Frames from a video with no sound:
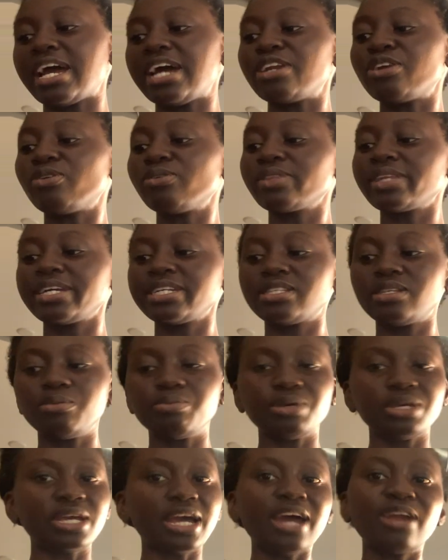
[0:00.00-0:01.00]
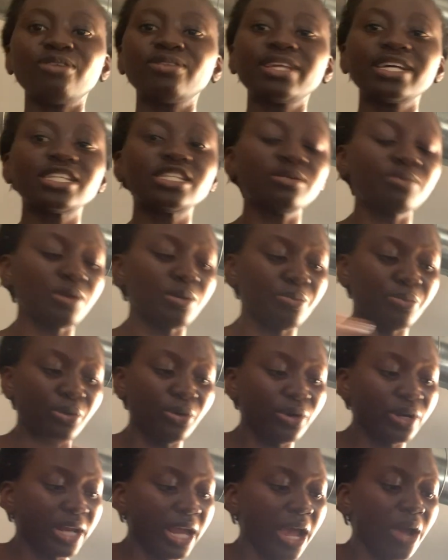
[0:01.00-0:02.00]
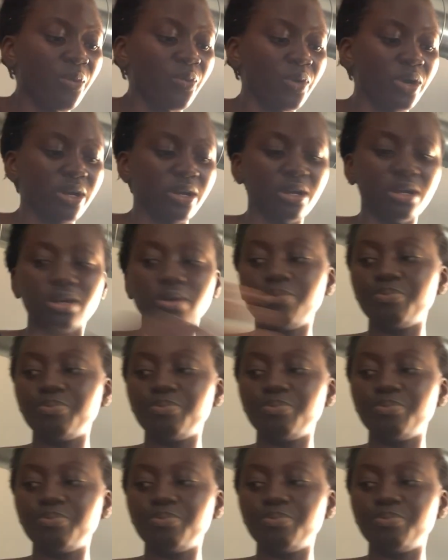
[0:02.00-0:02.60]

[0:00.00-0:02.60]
I don't like to be, I don't like to be bored at work,